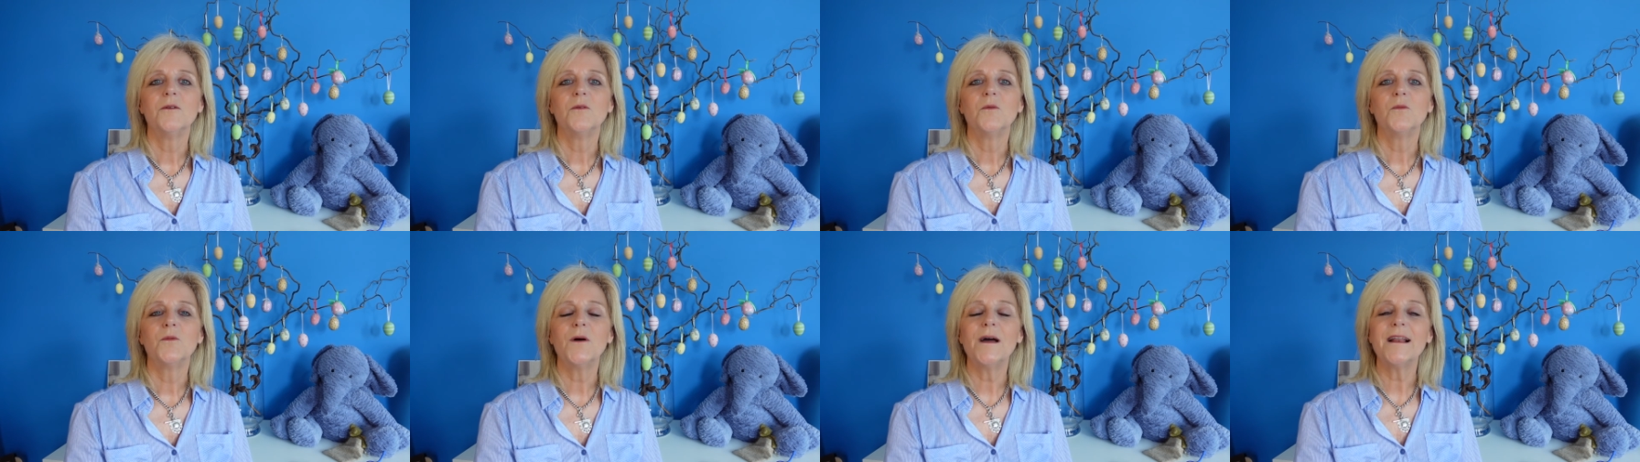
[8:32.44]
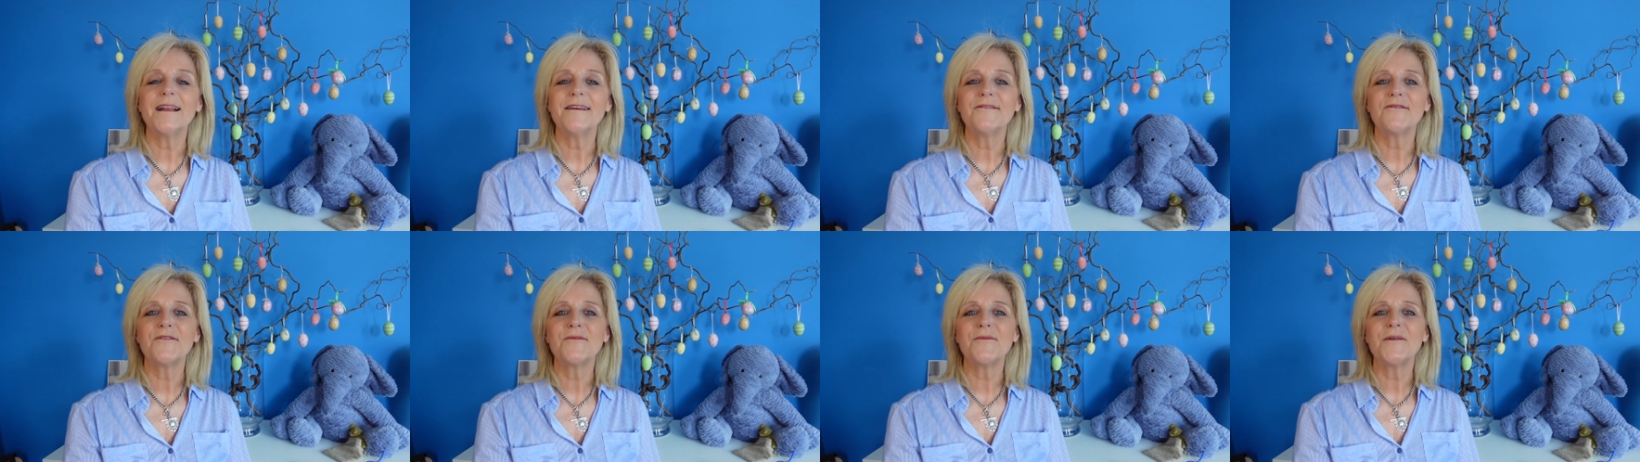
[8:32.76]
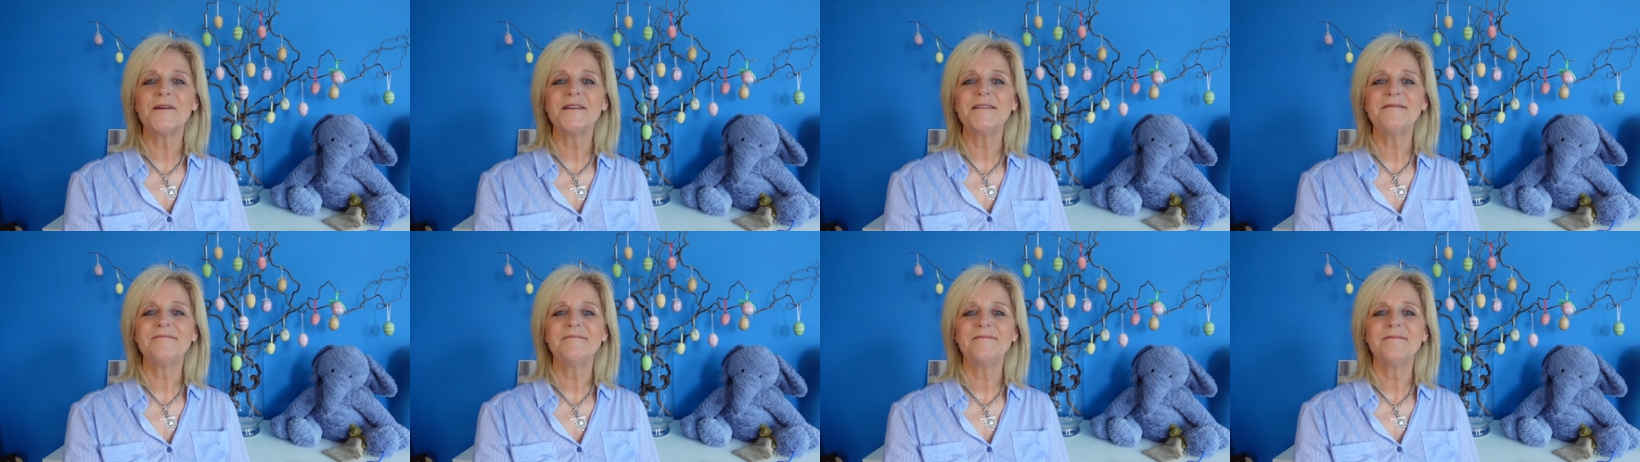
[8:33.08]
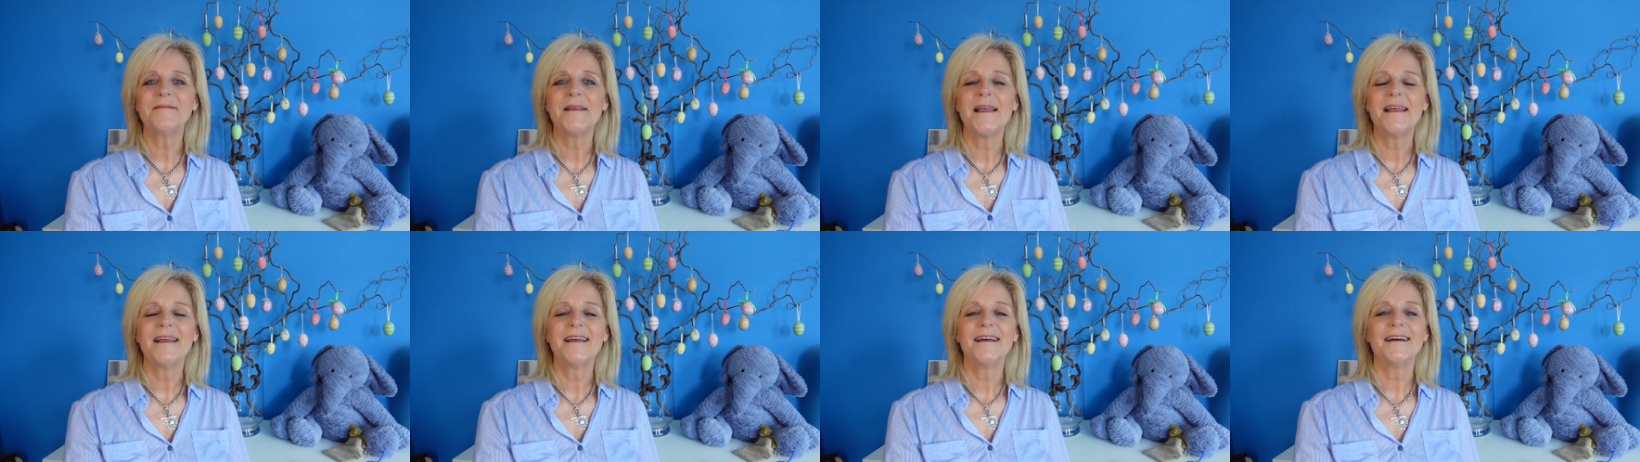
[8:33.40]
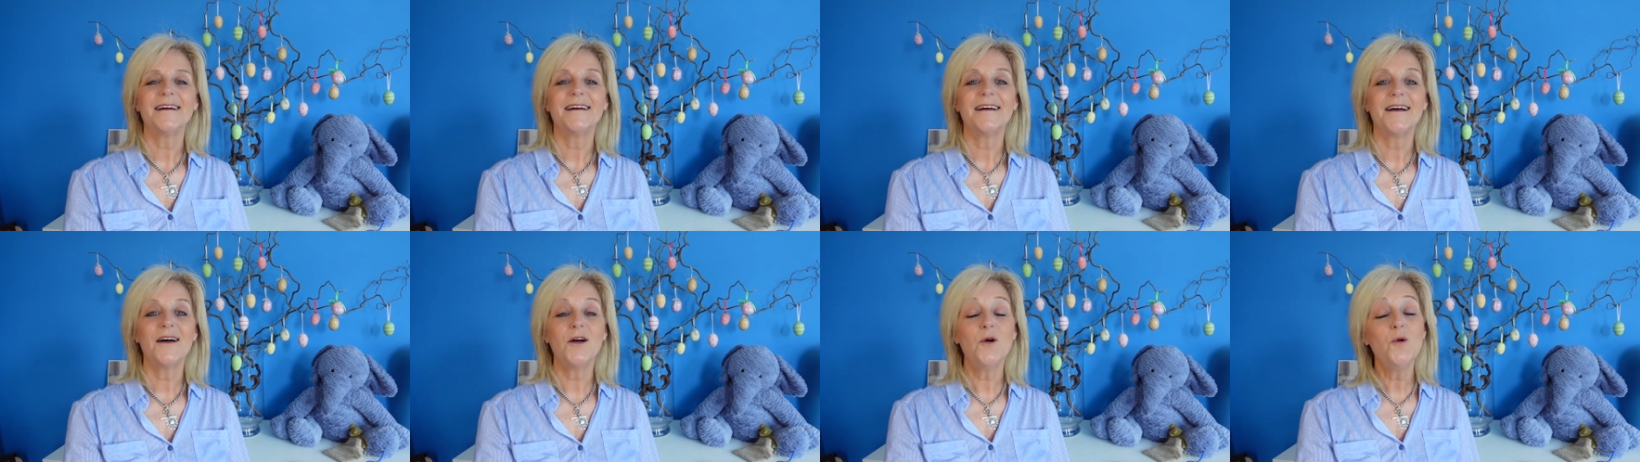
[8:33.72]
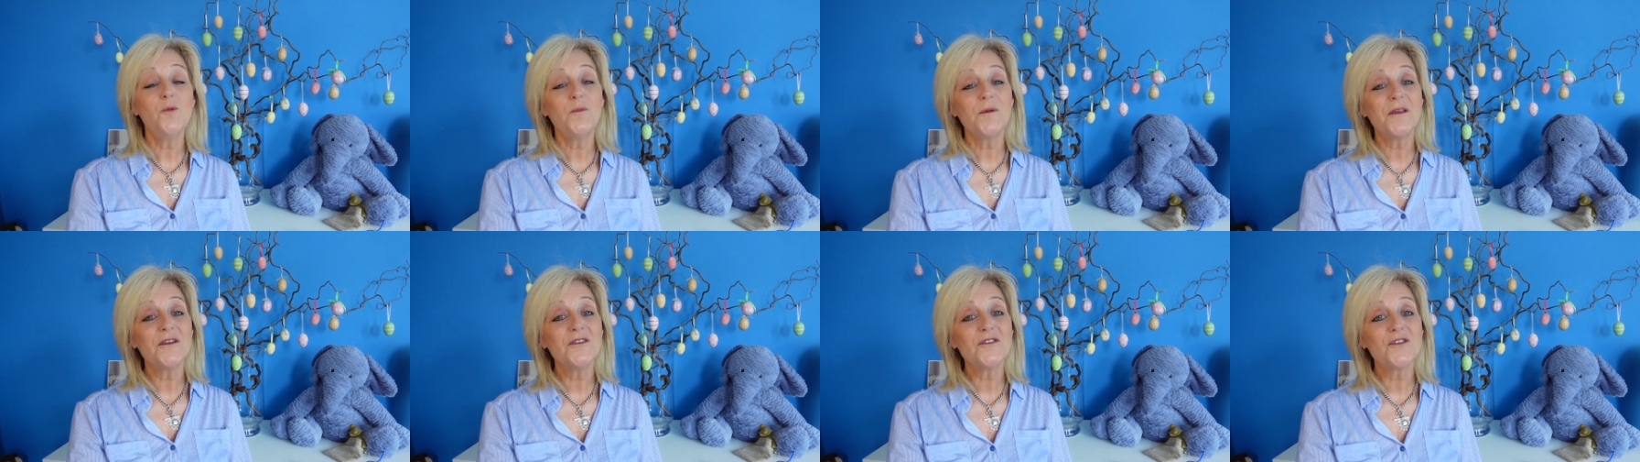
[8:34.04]
Well, everyone, I
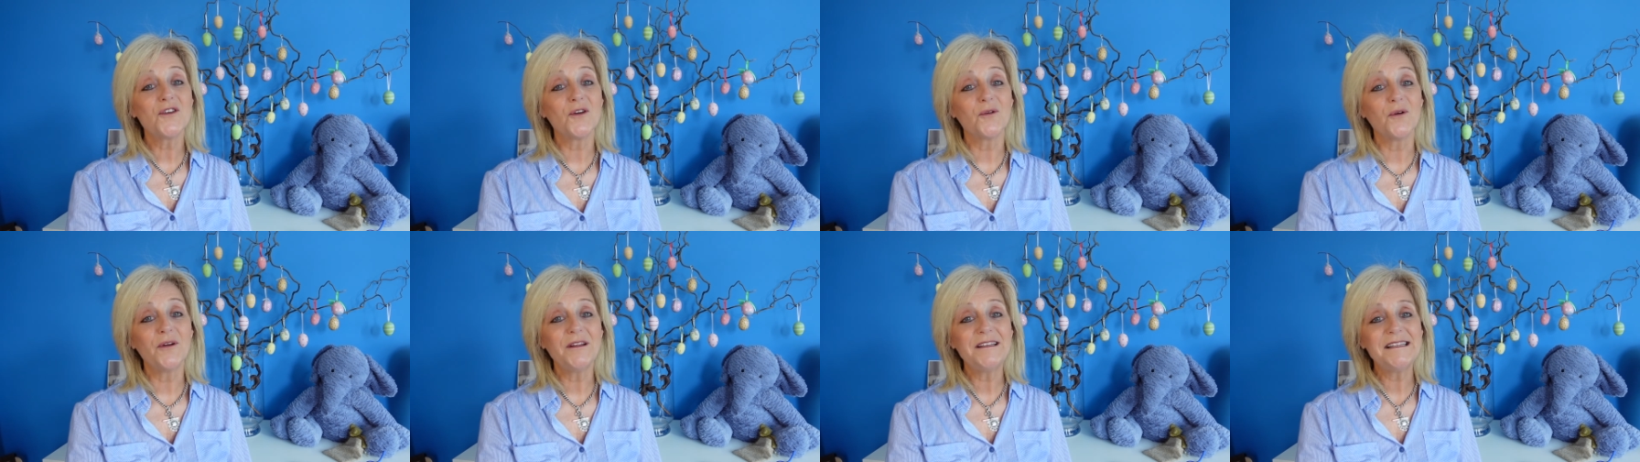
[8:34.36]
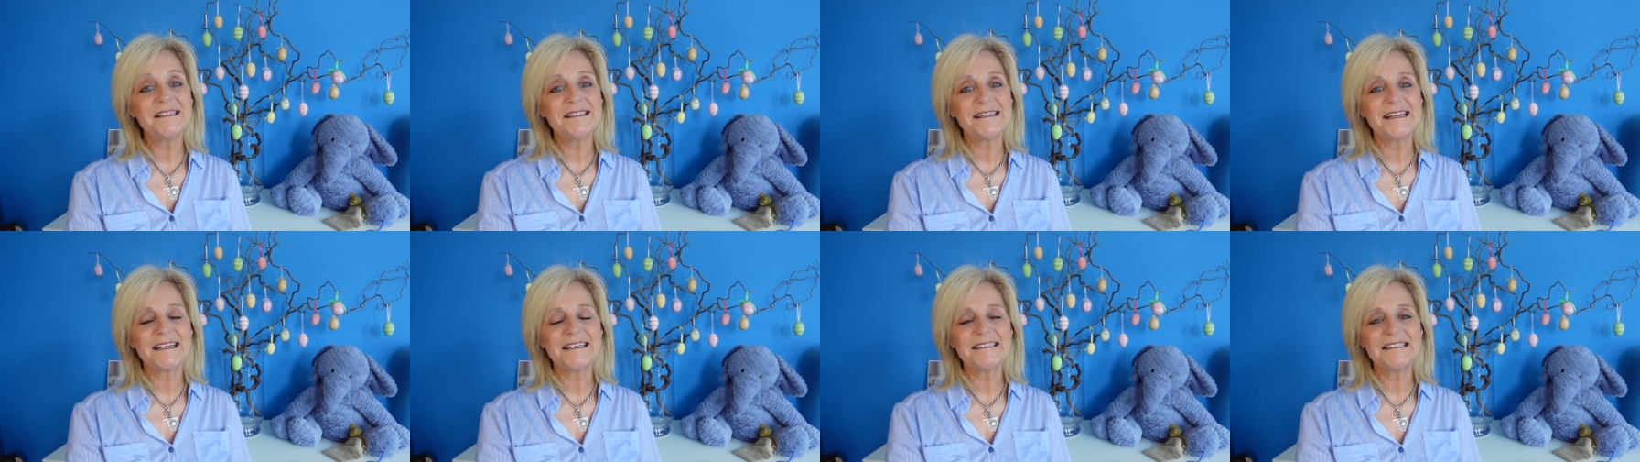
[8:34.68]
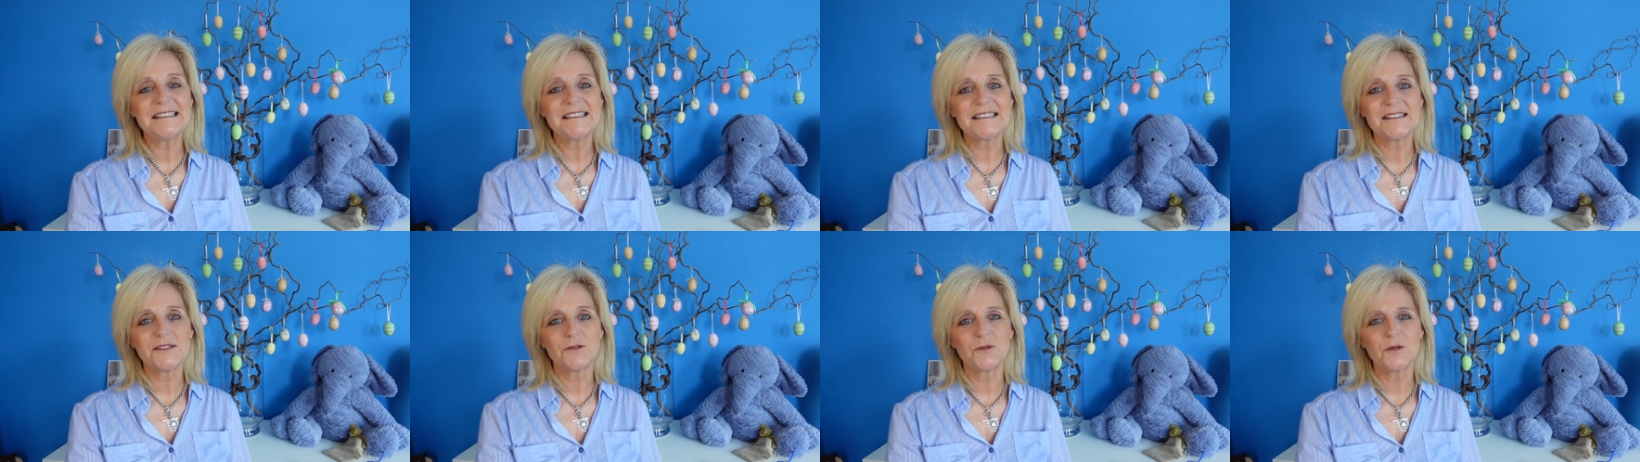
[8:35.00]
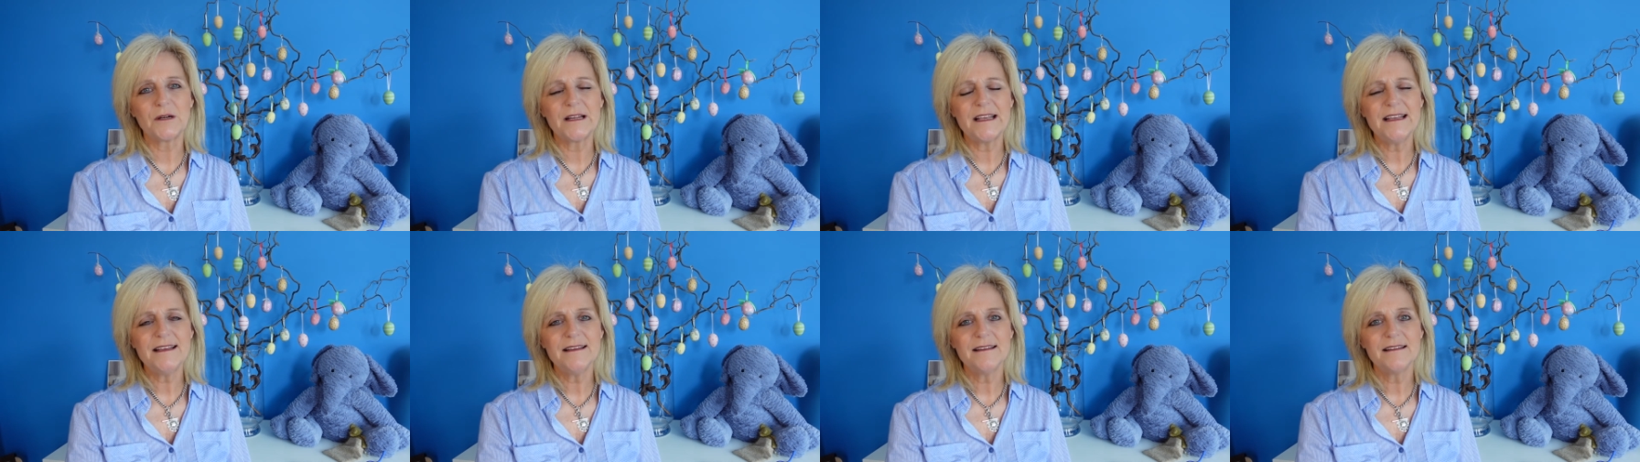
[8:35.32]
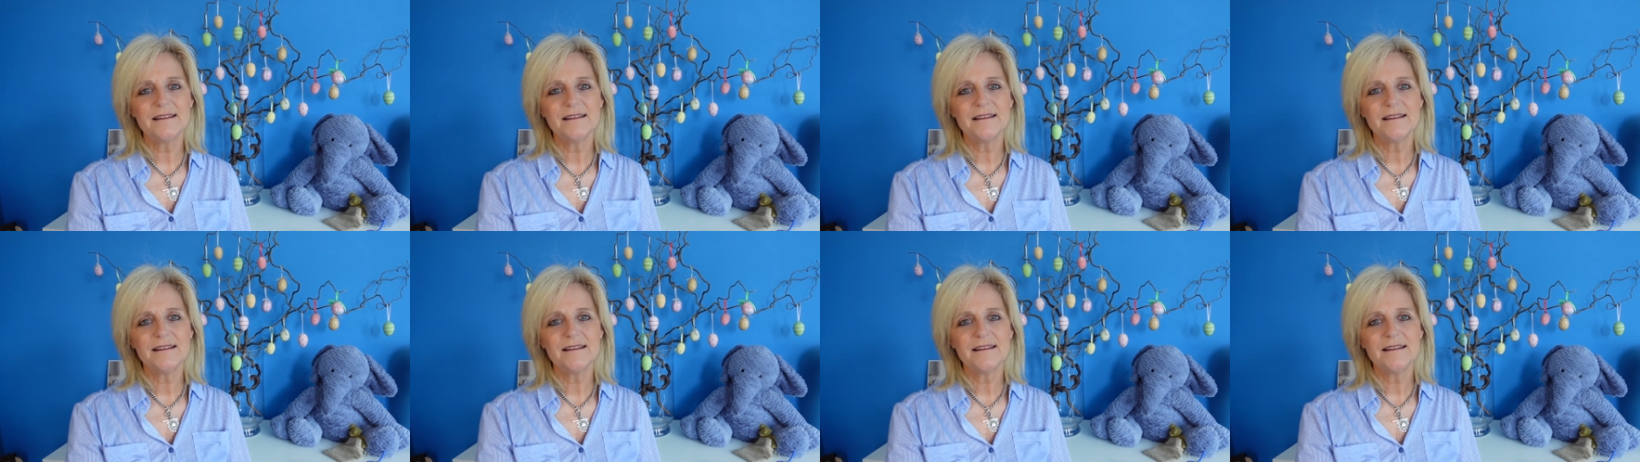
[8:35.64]
hope you enjoyed today's story,